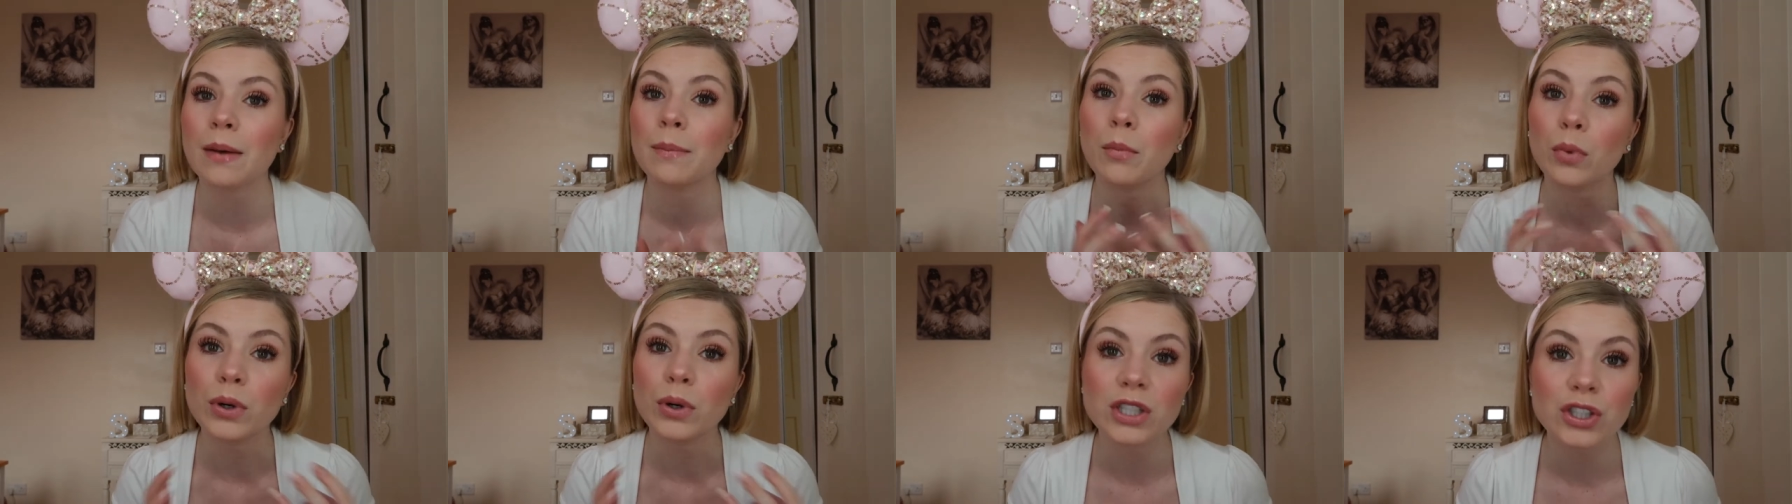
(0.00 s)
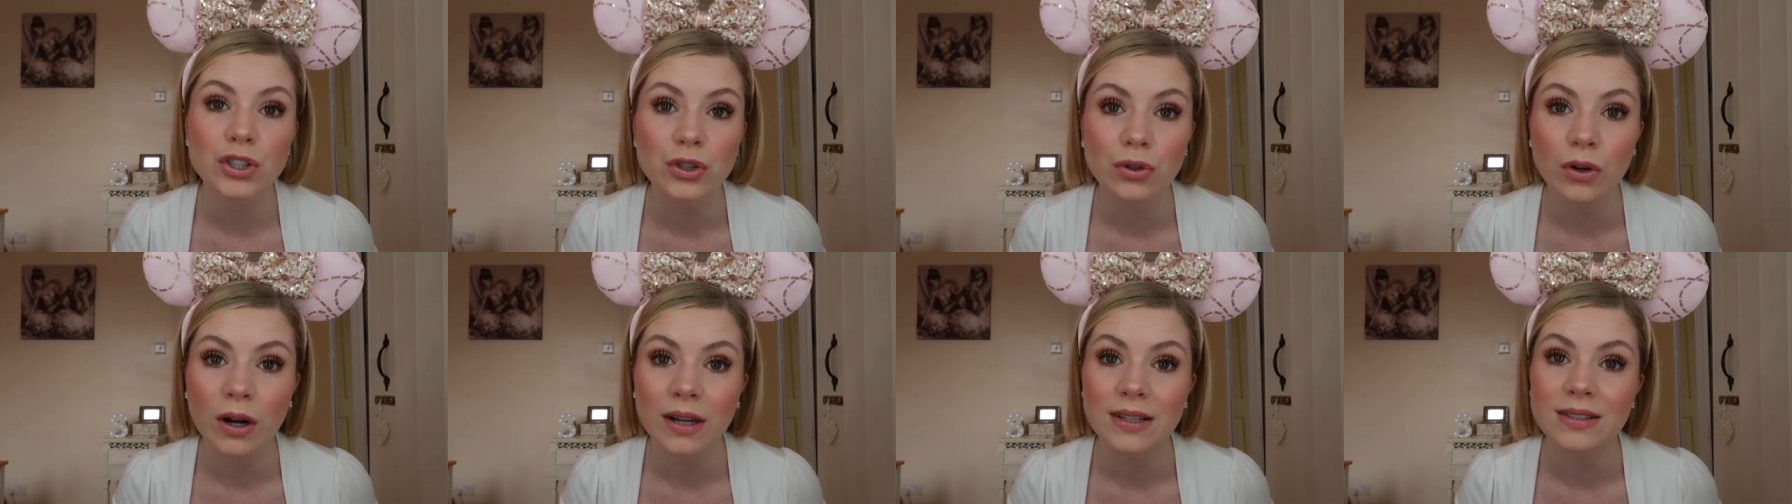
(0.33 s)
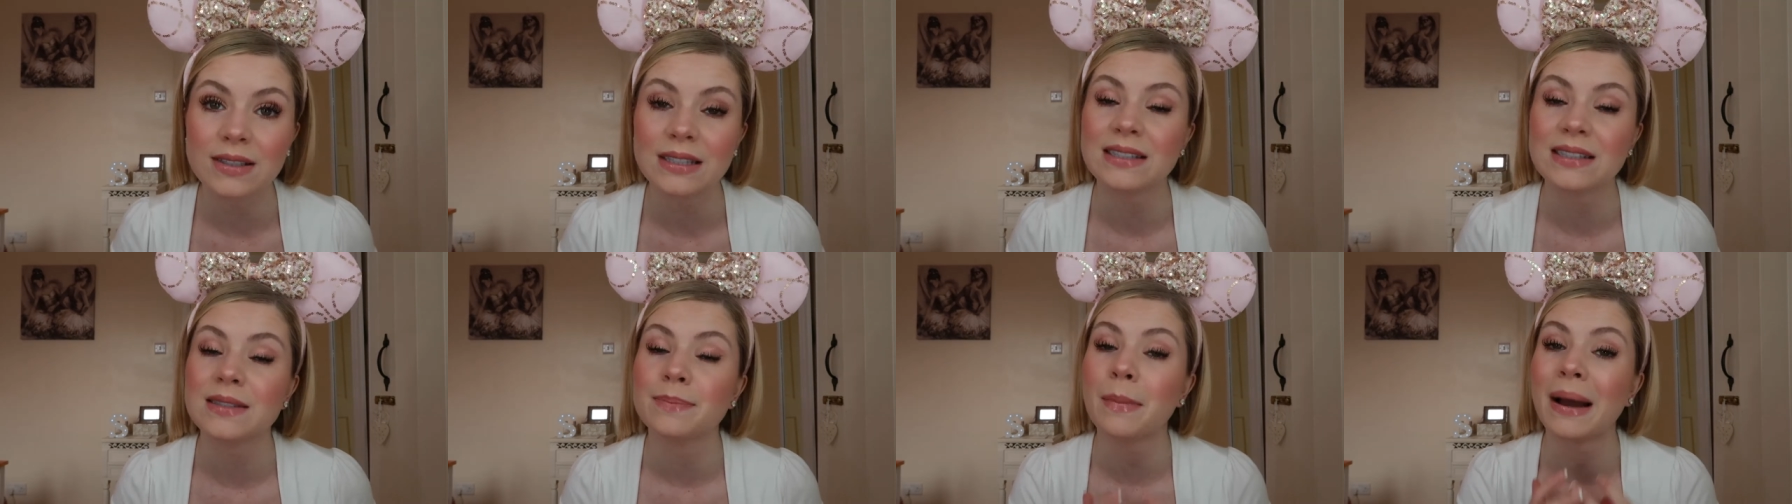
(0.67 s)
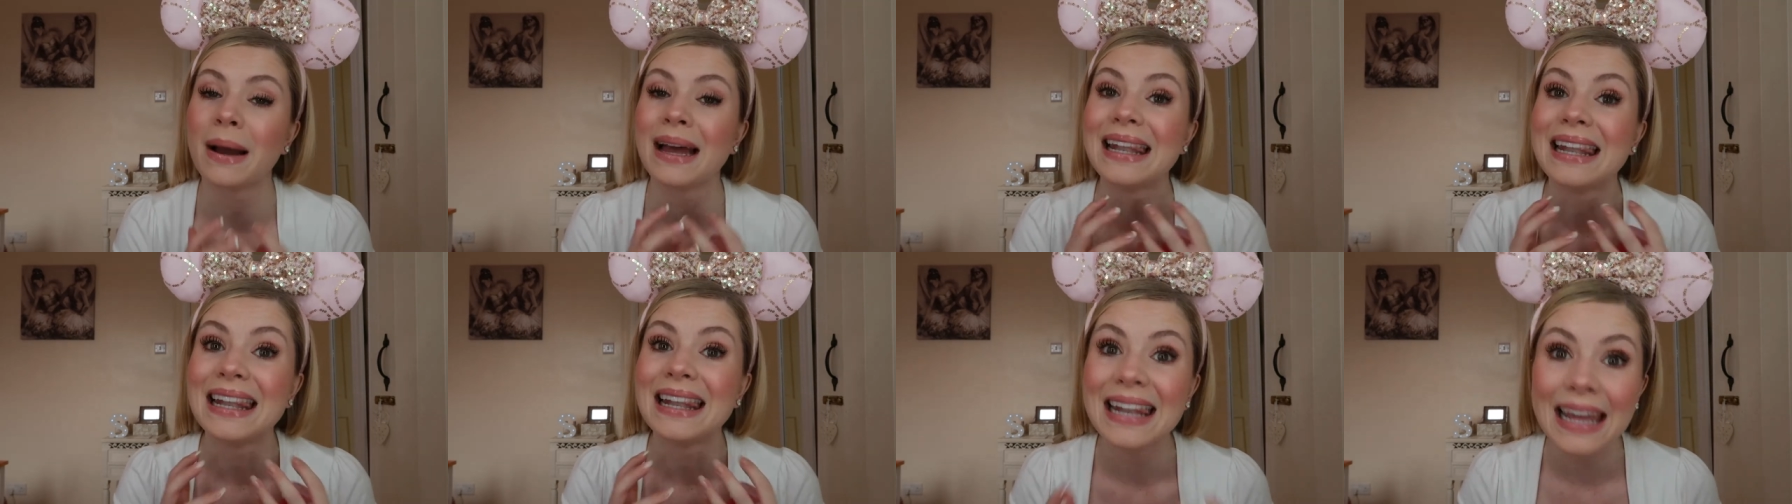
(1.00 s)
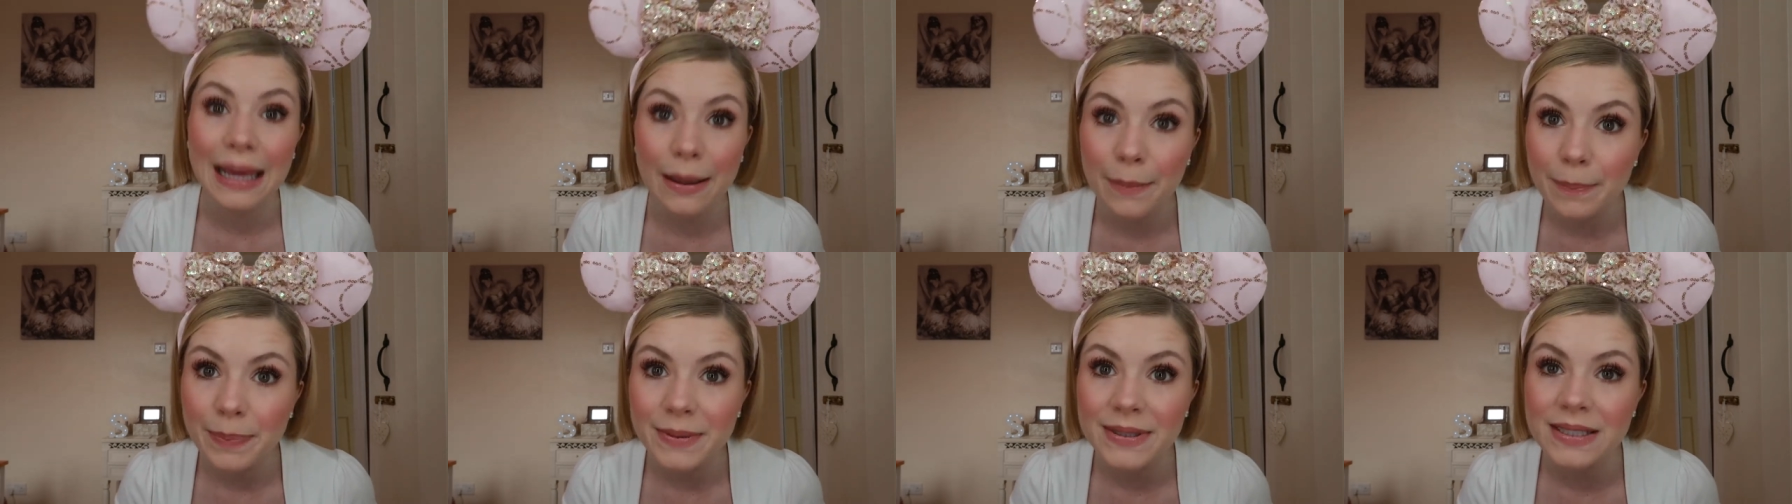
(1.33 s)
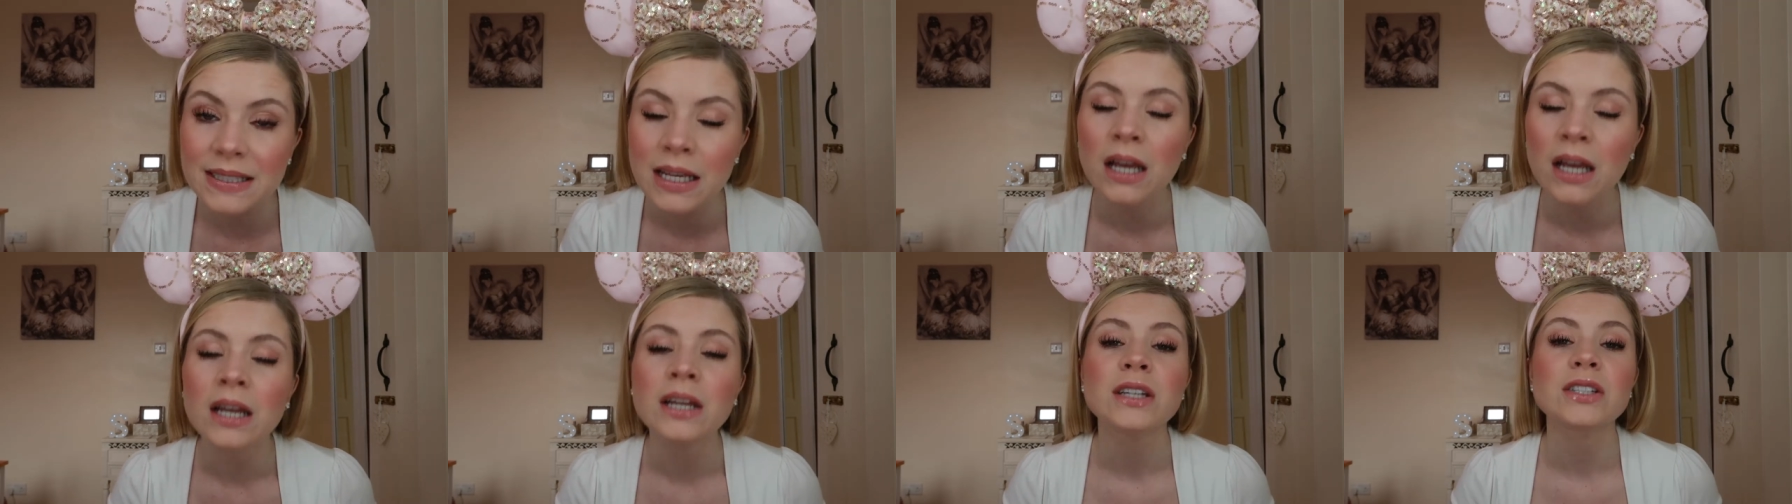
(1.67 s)
and moisturizes my
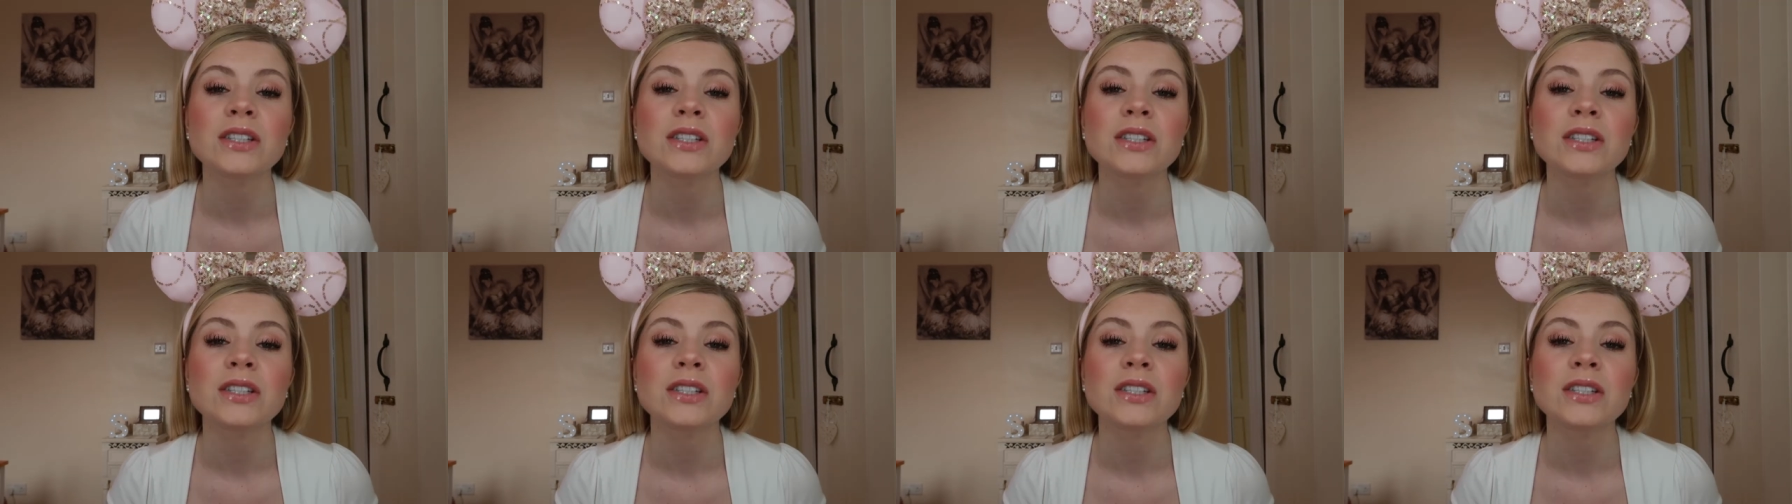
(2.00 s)
lips,